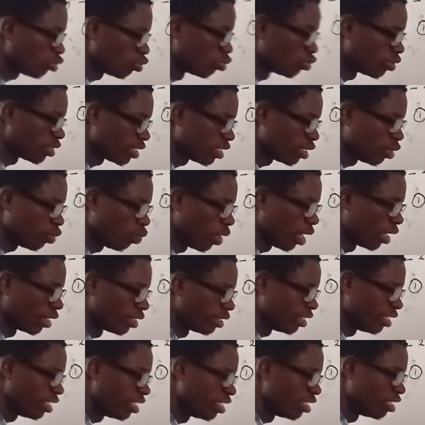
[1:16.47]
to c1
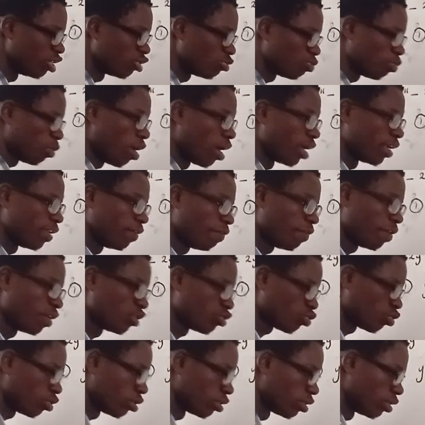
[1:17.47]
e raised to power the
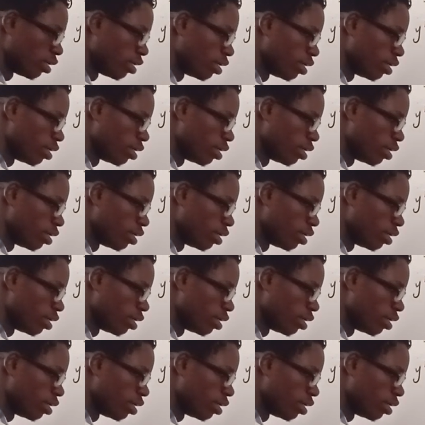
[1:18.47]
first one